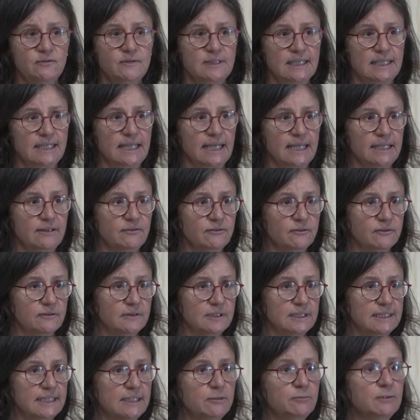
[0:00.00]
of their life
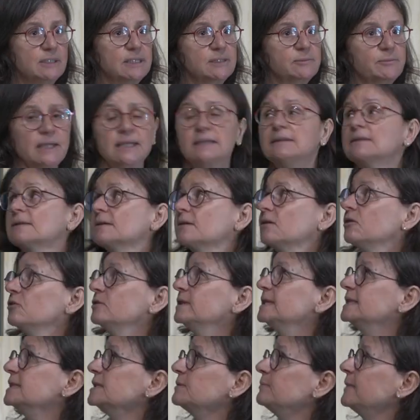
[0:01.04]
they will spend
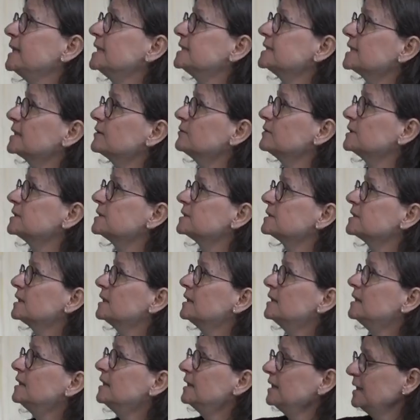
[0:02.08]
on this main sequence.
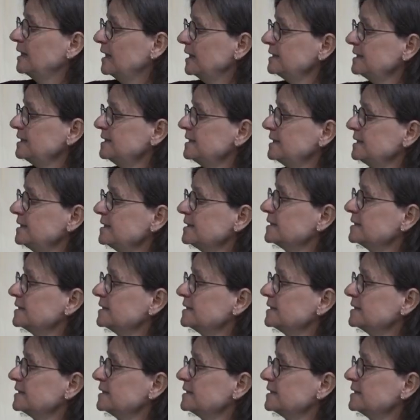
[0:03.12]
And this